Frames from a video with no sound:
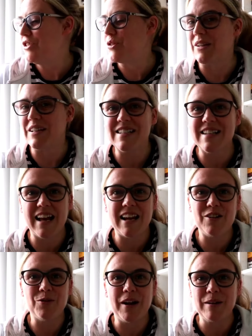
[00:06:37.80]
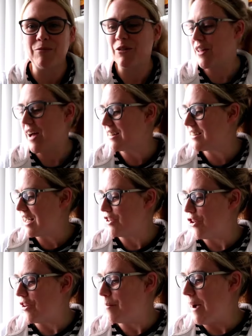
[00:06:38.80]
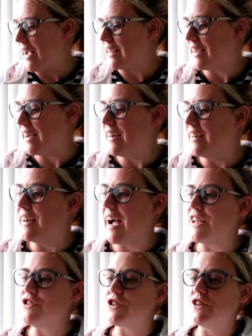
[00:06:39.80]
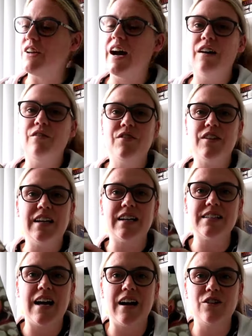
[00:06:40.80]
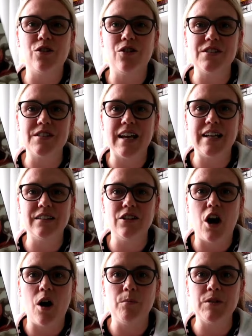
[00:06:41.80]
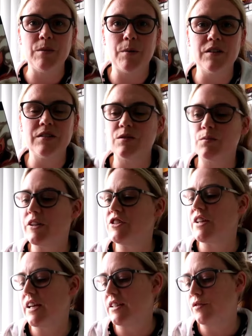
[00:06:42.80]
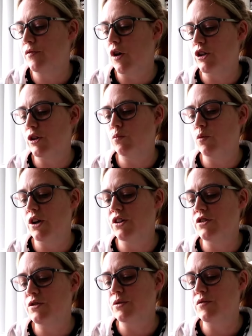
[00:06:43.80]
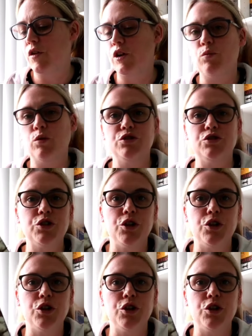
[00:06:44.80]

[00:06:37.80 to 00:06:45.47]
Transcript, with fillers: don't need to know any more of that. Another manga, I do have the Attack on Titan Omnibus, which is volume 1, so it's volume 1,